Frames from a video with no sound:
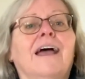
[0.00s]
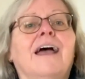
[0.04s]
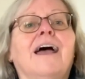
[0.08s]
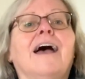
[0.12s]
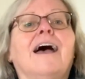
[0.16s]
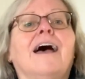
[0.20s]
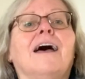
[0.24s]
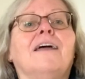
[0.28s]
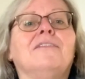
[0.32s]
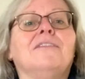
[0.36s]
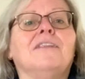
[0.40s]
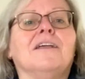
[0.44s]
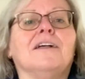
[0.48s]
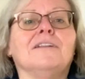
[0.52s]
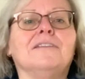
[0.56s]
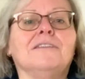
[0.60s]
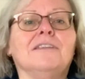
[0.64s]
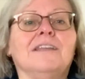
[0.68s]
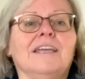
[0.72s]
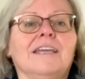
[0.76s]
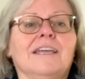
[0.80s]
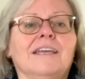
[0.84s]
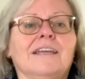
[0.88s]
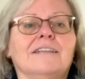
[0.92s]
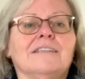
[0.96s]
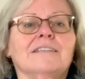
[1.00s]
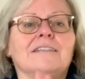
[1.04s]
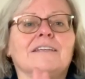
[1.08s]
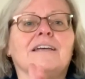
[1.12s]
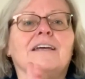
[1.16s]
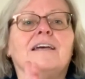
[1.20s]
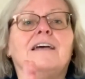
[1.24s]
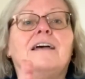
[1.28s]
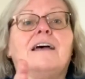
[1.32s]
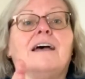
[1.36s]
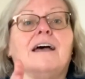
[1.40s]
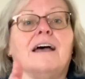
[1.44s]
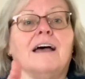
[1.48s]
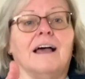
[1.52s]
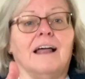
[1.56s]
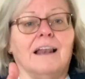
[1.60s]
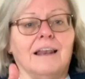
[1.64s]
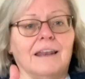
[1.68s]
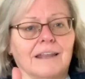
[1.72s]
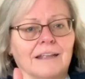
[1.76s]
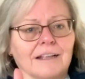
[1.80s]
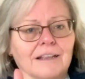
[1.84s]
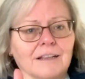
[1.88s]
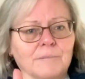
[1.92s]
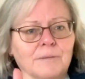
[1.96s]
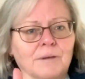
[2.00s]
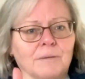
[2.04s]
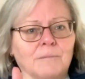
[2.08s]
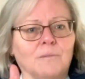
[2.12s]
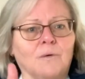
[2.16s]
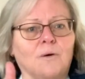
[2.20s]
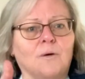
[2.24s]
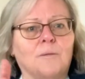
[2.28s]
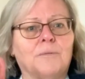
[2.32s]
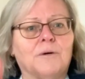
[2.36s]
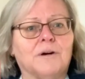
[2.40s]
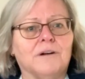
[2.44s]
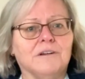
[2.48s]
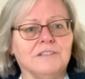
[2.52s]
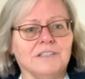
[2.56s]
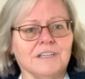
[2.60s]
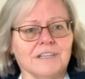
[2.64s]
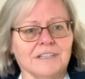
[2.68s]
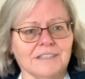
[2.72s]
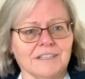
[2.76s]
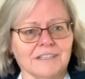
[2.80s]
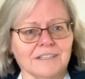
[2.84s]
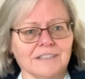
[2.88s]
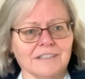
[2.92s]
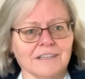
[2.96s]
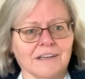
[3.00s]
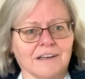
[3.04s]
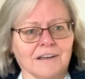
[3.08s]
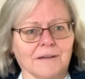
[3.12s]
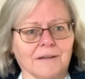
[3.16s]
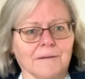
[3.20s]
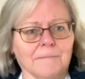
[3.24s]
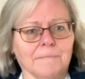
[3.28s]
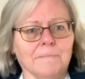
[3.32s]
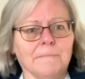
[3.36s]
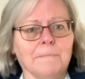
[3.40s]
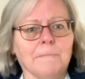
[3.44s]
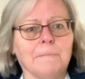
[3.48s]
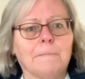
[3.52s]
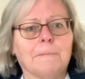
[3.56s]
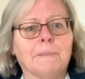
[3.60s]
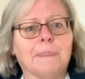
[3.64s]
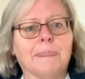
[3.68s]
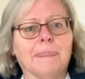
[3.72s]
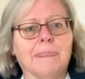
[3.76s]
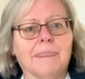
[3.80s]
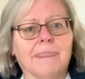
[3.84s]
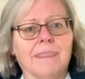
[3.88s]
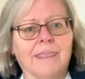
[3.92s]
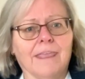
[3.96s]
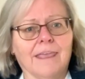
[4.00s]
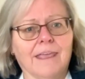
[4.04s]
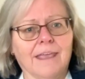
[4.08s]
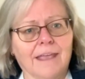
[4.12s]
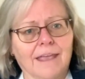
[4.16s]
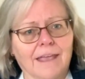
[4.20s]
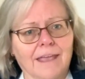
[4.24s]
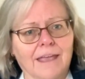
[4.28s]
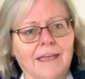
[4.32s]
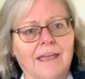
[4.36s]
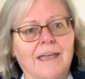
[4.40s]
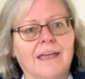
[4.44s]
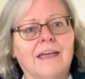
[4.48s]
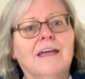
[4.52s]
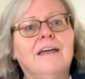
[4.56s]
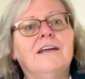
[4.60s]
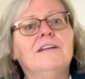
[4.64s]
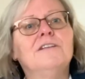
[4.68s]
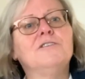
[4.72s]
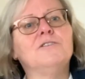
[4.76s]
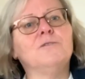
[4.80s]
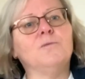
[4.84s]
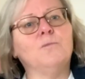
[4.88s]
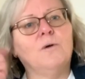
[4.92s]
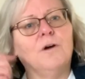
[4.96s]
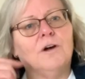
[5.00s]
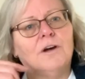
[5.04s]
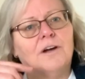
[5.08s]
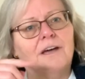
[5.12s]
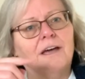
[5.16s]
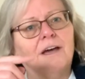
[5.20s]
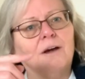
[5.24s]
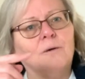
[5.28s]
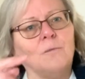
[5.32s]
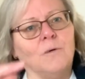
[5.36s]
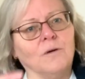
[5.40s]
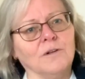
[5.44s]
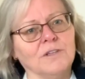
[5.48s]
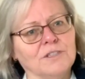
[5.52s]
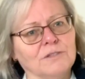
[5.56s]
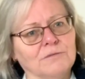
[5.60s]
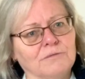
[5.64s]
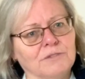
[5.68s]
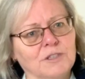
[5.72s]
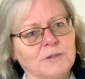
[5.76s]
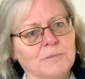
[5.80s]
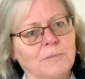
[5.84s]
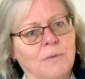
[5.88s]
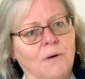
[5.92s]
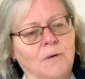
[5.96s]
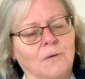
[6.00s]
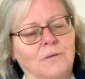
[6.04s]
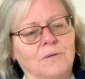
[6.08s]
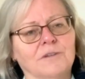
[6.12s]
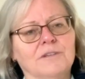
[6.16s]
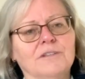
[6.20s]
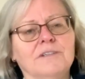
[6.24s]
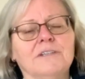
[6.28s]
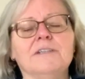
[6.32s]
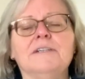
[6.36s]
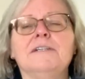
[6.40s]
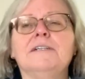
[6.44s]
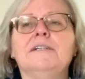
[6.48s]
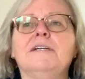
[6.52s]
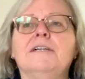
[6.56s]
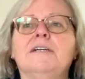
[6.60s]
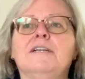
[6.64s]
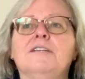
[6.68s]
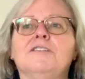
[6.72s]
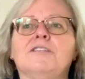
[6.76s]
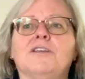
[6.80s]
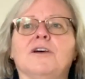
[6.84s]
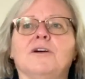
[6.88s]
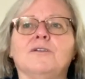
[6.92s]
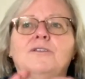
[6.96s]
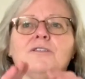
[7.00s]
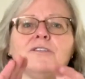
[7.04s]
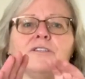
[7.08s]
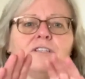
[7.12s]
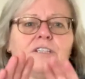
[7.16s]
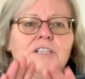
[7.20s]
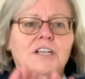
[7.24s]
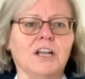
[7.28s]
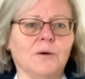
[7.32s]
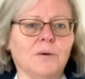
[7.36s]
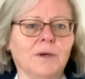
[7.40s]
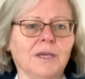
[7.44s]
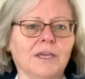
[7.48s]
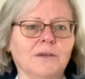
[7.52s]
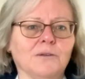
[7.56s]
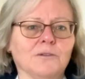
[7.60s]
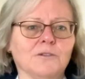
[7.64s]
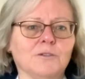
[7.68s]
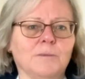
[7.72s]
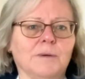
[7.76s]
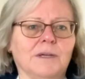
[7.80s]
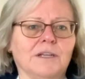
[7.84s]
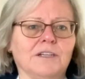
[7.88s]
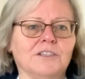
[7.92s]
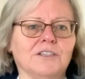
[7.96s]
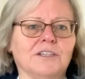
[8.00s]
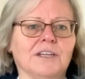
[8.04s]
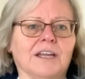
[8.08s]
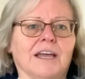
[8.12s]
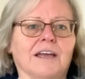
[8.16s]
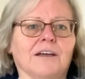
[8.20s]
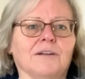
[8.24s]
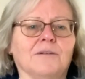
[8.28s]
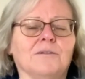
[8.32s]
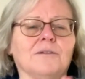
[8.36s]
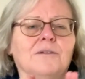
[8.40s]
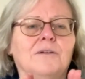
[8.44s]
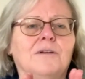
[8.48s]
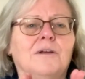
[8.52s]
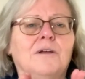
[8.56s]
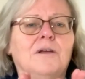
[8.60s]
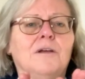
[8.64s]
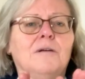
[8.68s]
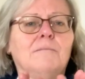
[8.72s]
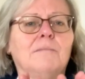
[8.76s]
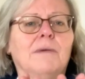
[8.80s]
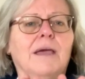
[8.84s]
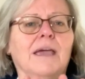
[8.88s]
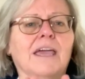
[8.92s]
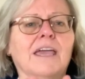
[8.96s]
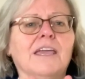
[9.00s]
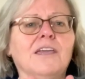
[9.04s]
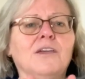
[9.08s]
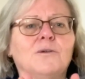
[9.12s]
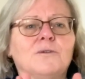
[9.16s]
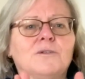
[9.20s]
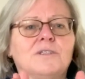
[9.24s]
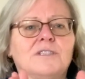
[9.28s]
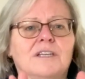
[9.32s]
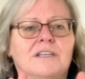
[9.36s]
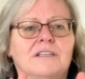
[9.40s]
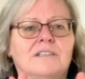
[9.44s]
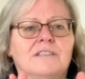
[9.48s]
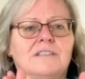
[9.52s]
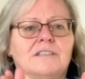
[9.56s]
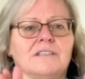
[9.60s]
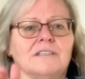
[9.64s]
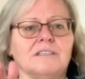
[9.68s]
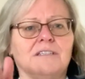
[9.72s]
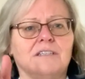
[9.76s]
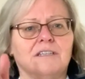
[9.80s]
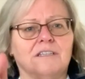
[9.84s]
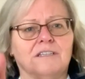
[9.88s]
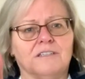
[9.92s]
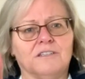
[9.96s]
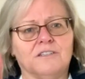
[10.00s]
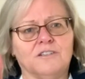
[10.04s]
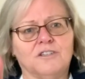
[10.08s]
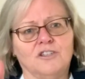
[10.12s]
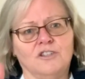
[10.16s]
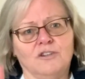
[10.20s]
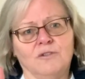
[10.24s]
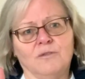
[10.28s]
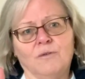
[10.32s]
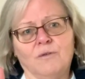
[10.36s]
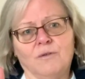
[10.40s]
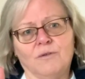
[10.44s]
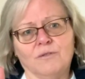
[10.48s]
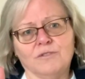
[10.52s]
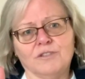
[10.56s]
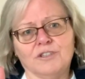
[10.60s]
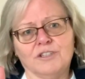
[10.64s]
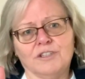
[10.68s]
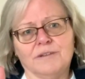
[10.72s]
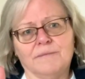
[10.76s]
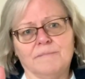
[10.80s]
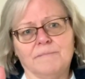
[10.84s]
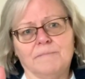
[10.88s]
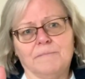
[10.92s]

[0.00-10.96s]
and they'll need a little bit more processing time to work out what to respond. So slowing your speech down, making your sentences short,